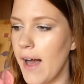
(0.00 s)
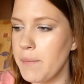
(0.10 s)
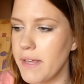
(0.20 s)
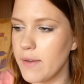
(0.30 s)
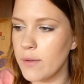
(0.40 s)

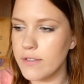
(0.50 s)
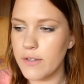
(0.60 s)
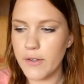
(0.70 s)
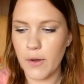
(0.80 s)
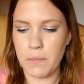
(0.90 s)
He
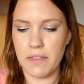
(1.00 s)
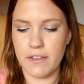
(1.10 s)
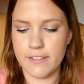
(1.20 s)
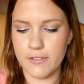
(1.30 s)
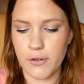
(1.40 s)
also got me the
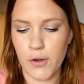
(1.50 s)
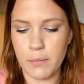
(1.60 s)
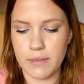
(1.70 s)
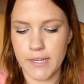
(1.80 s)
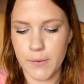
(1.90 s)

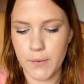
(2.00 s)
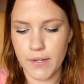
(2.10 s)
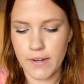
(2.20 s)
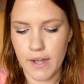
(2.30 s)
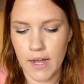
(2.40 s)
strobe
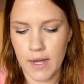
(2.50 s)
liquid.